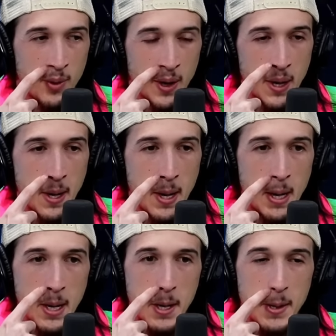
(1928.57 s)
And
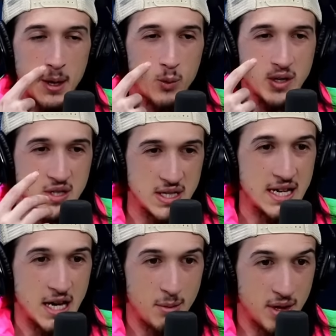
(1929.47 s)
then we see
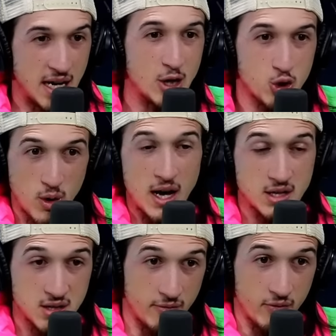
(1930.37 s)
him, and then he tries
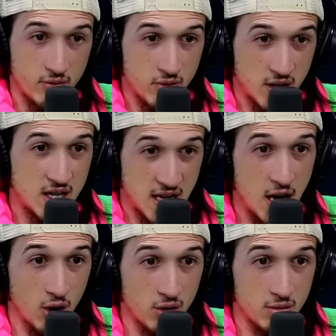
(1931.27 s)
to
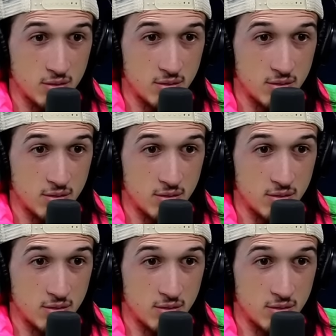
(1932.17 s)
kill yep,